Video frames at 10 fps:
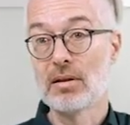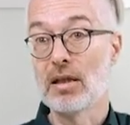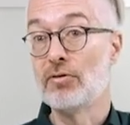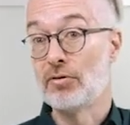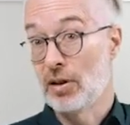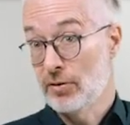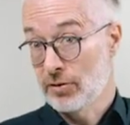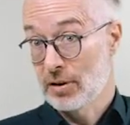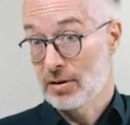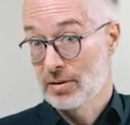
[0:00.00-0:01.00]
if
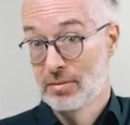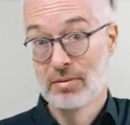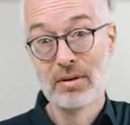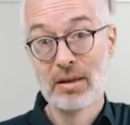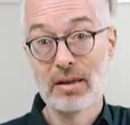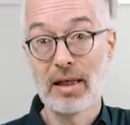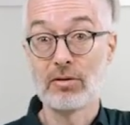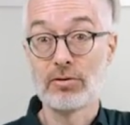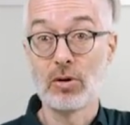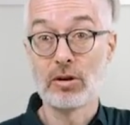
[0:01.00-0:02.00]
lifted, can
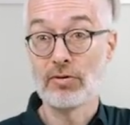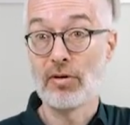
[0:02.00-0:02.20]
of course